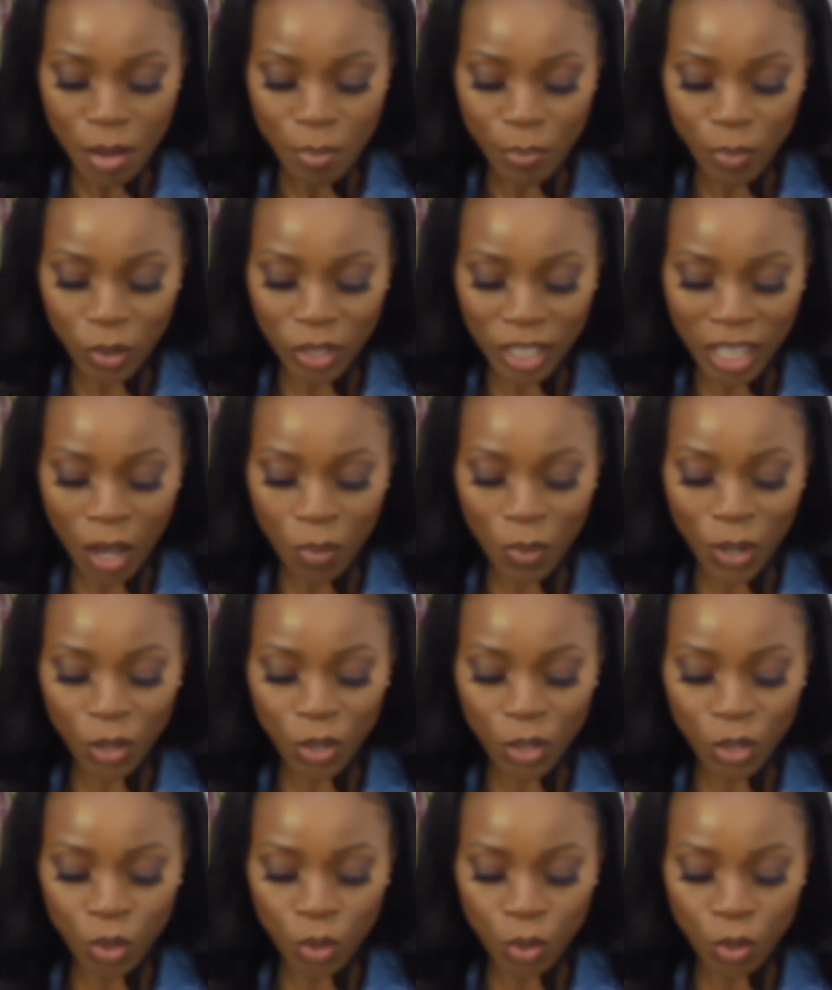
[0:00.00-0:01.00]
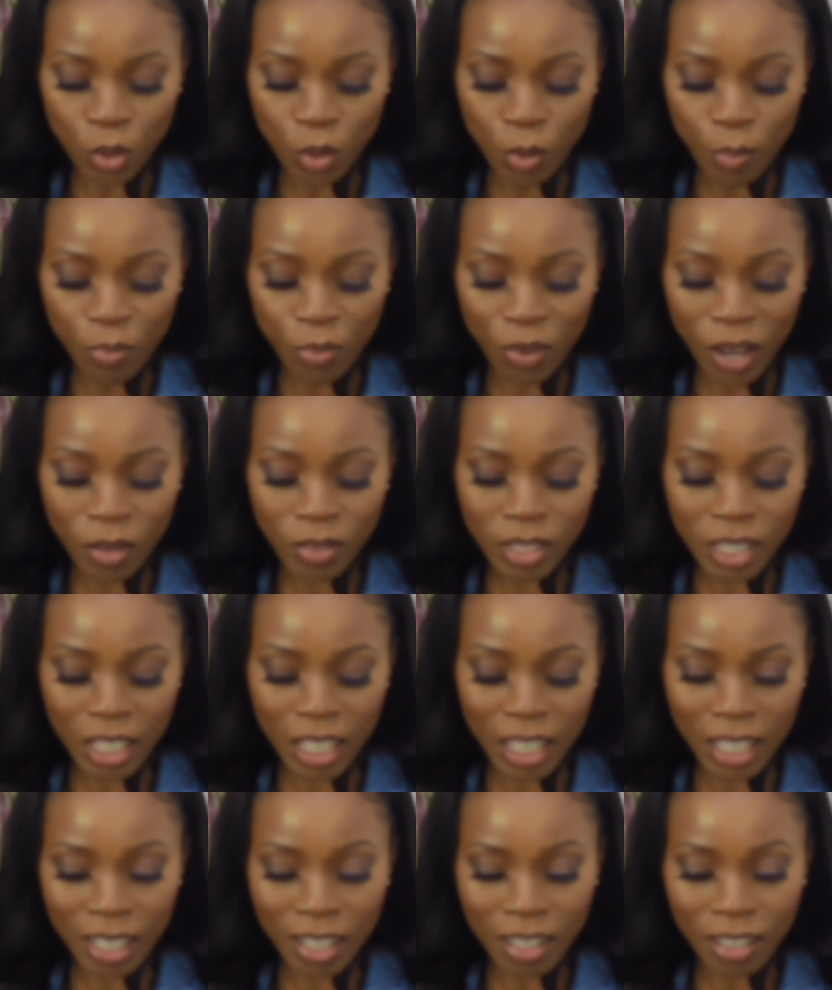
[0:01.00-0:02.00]
But now we're going to go to brown
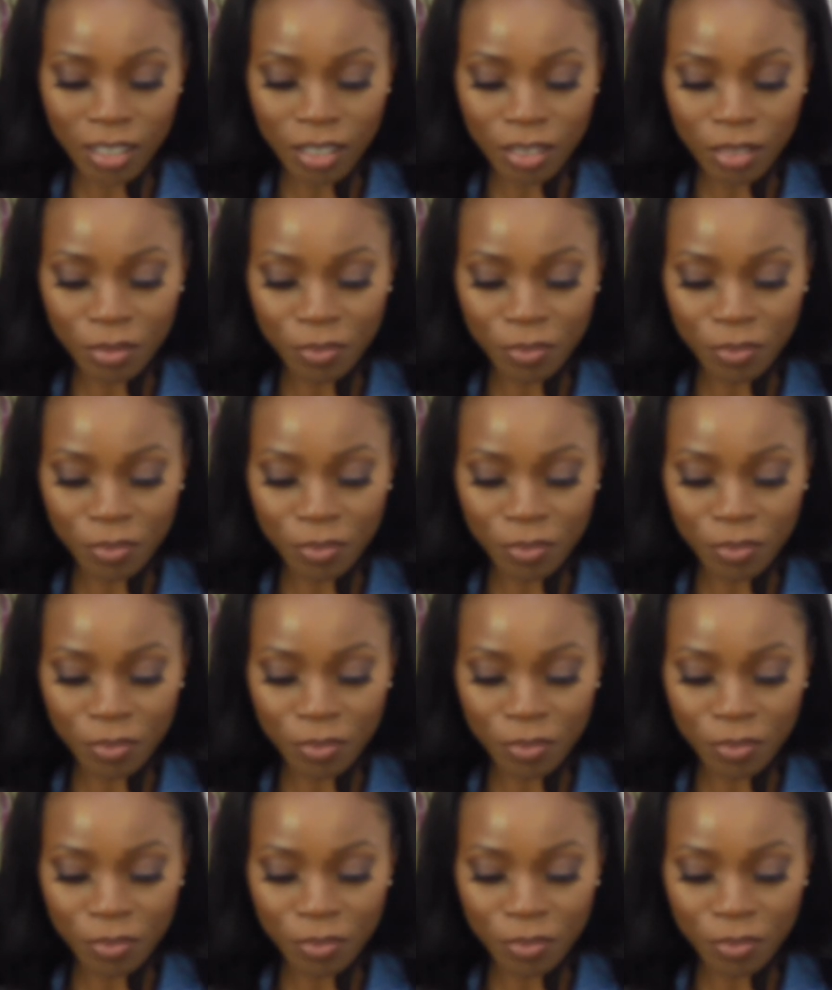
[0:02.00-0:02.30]
skin girl,